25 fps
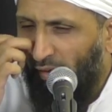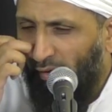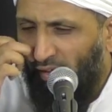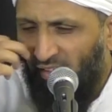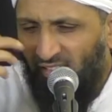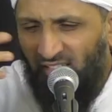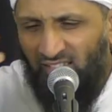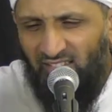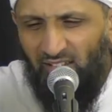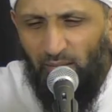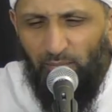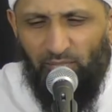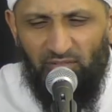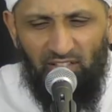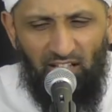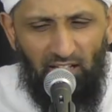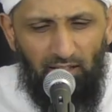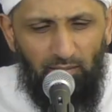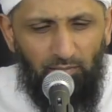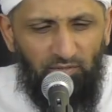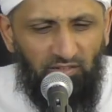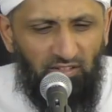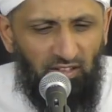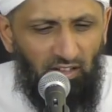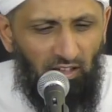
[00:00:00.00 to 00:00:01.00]
And
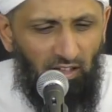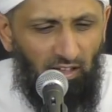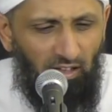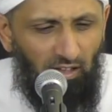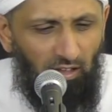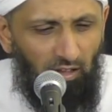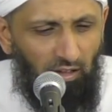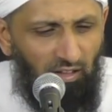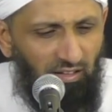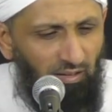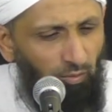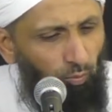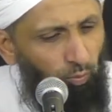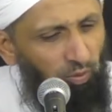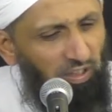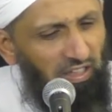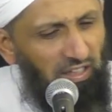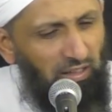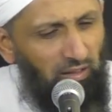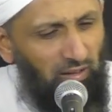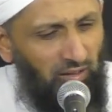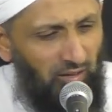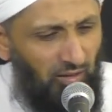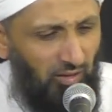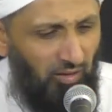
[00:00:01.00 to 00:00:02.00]
sometimes
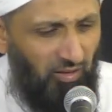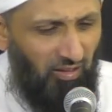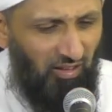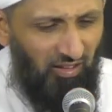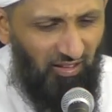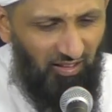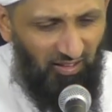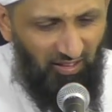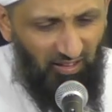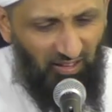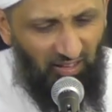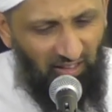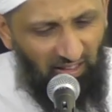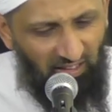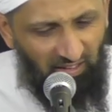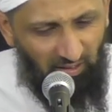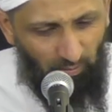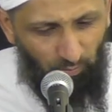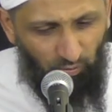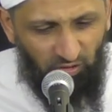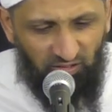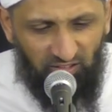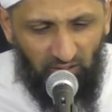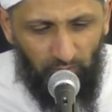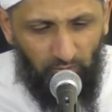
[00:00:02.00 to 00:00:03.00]
we in the
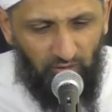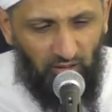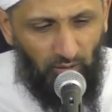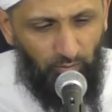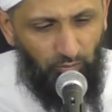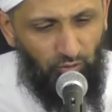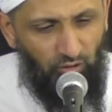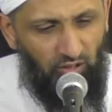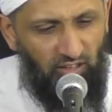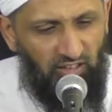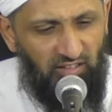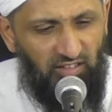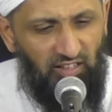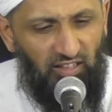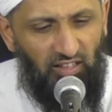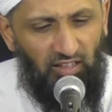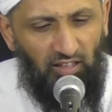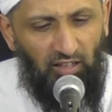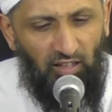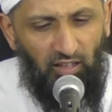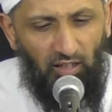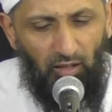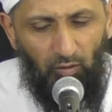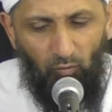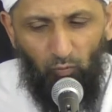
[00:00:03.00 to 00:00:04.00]
Muslim
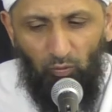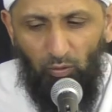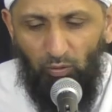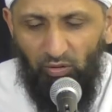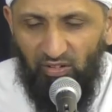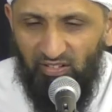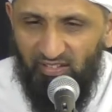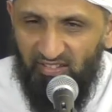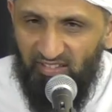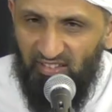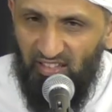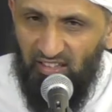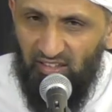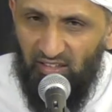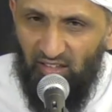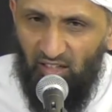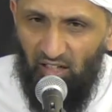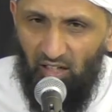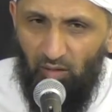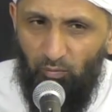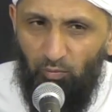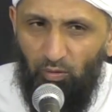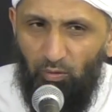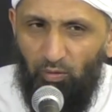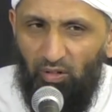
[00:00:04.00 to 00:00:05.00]
community, we will sit
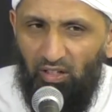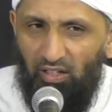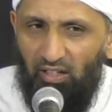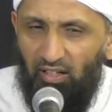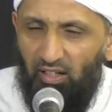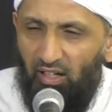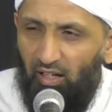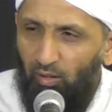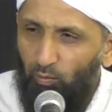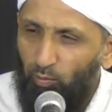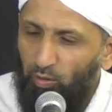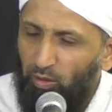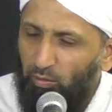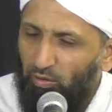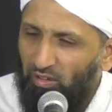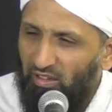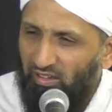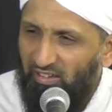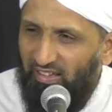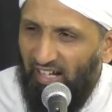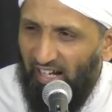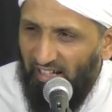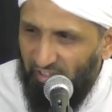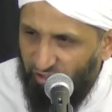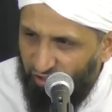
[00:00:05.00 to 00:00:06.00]
and we will
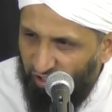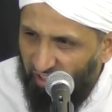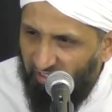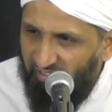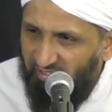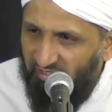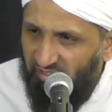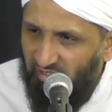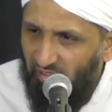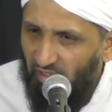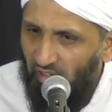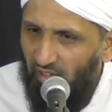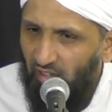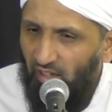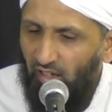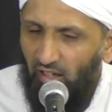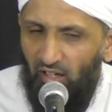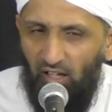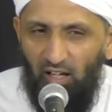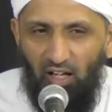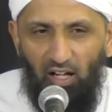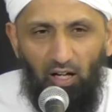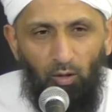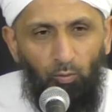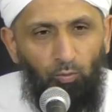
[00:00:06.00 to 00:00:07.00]
digest
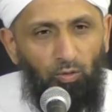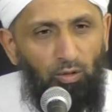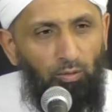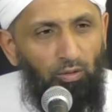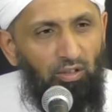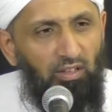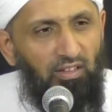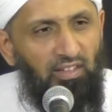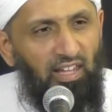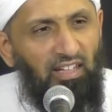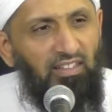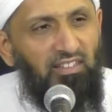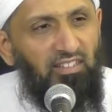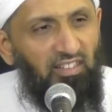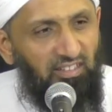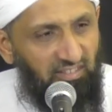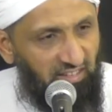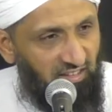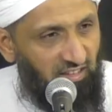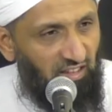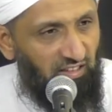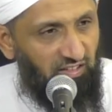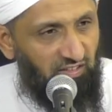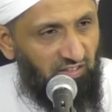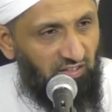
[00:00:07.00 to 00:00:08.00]
and we will then
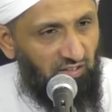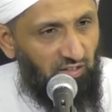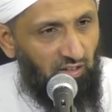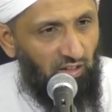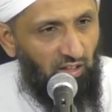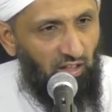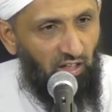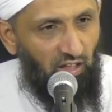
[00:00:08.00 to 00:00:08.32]
discuss.